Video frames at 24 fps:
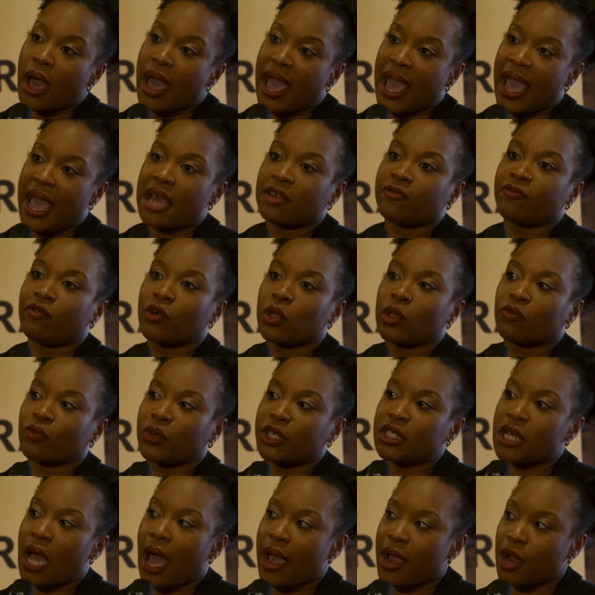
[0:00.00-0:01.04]
a handful of
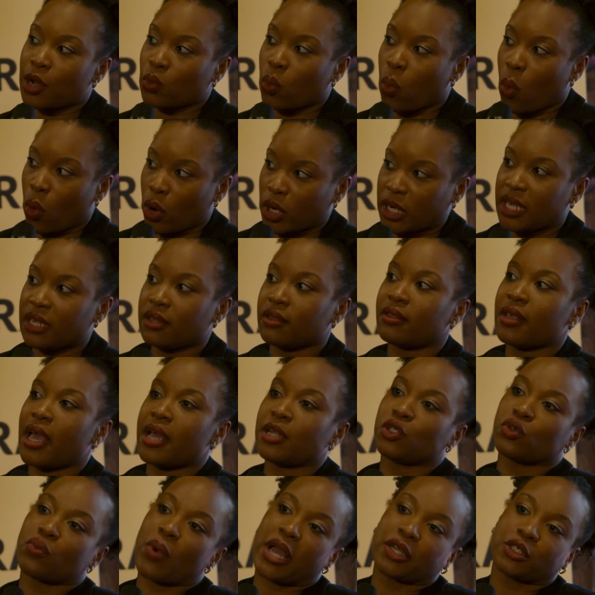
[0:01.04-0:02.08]
retired wardens
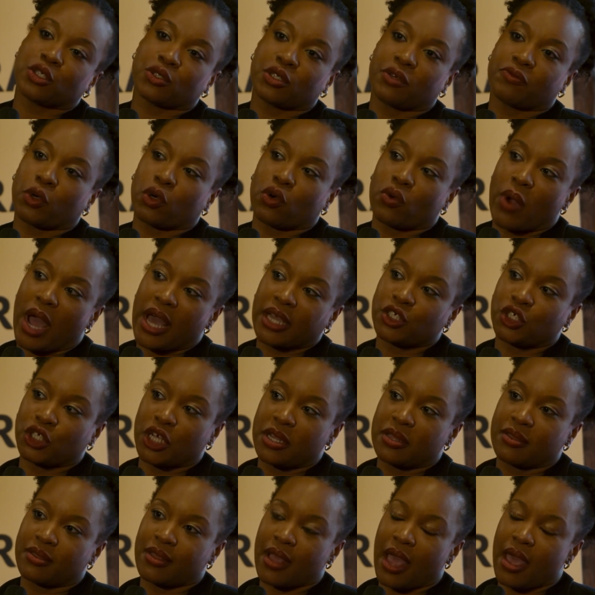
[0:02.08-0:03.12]
and directors of
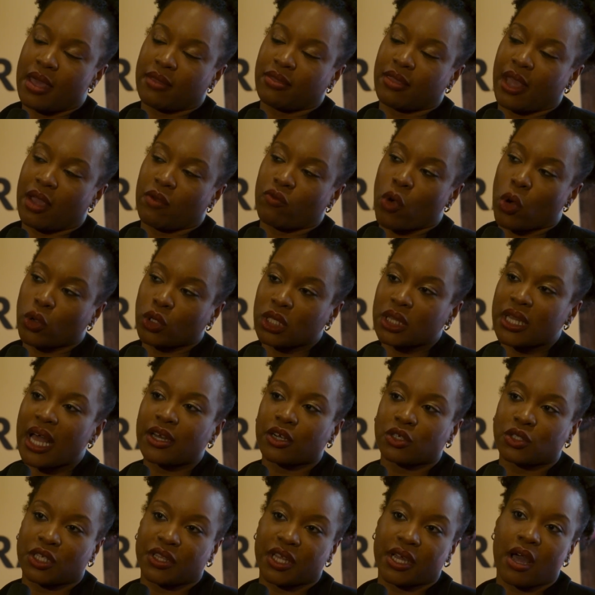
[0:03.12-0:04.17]
corrections, and they wrote a
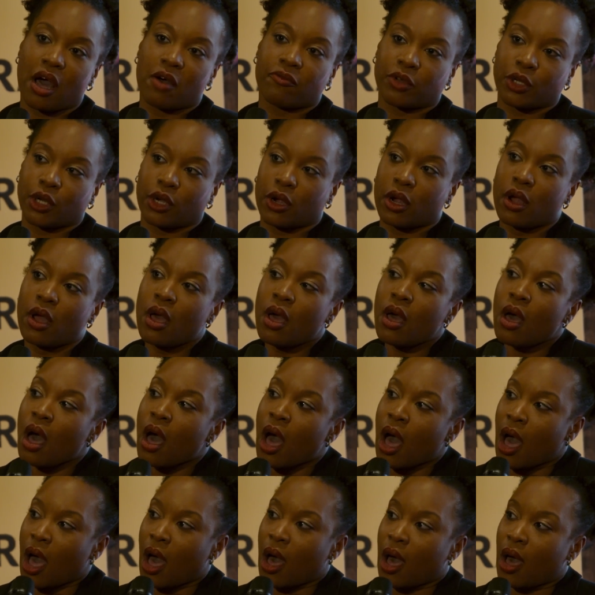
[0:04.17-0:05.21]
letter to the governor
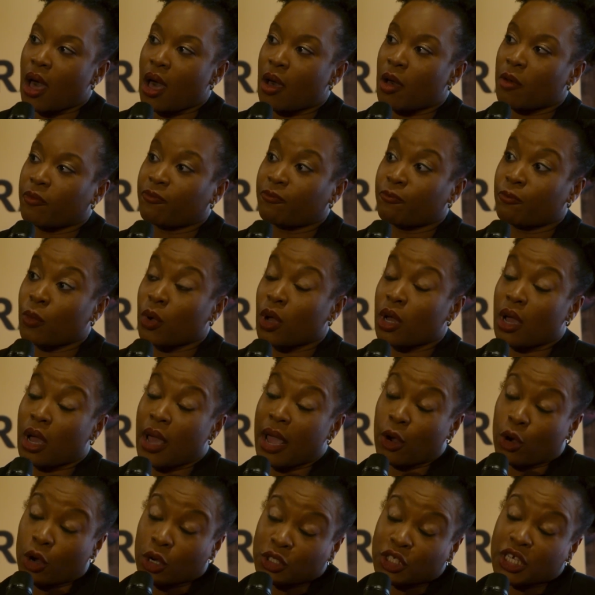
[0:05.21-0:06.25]
uh,
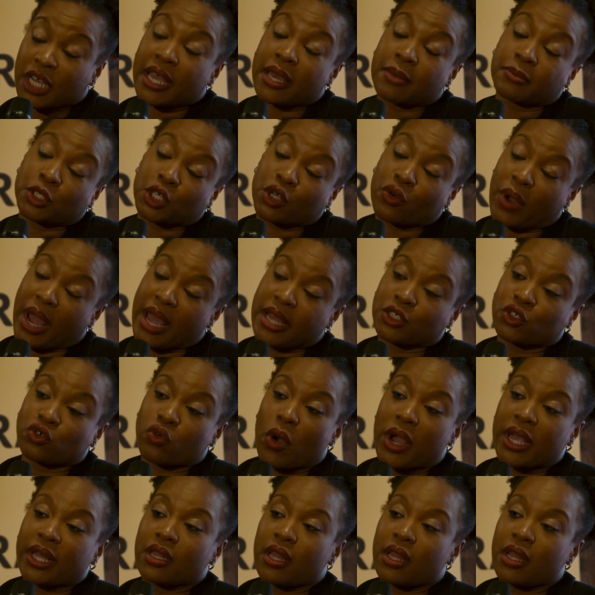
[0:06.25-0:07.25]
urging him to grant Troy